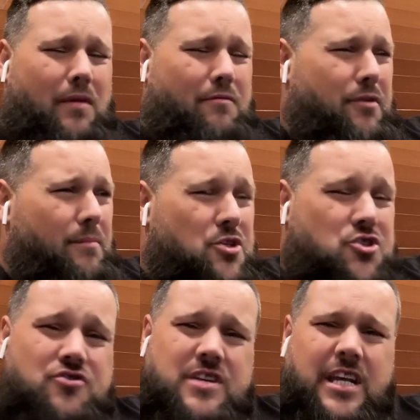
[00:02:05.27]
from the
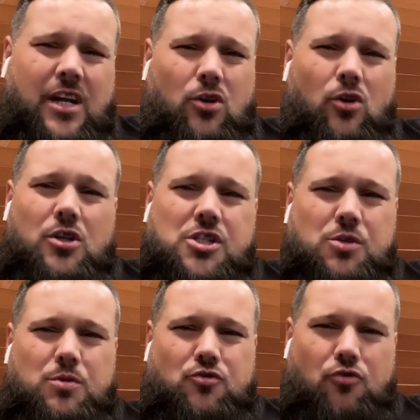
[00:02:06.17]
street clung
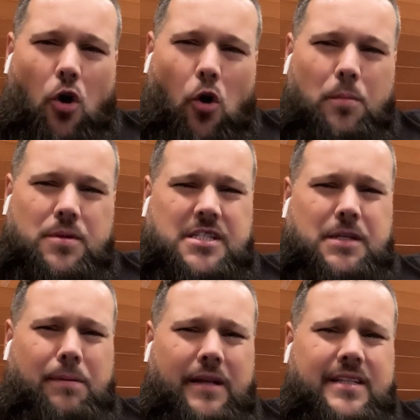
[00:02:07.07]
to his robes as he
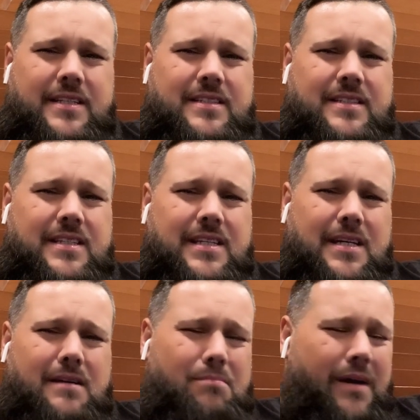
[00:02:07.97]
pleaded,
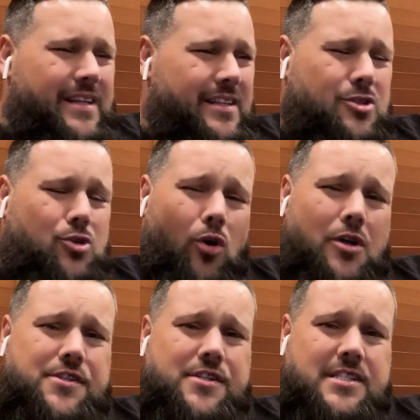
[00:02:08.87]
"My little
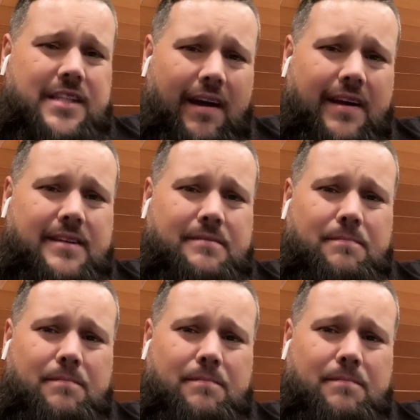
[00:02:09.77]
daughter is dying.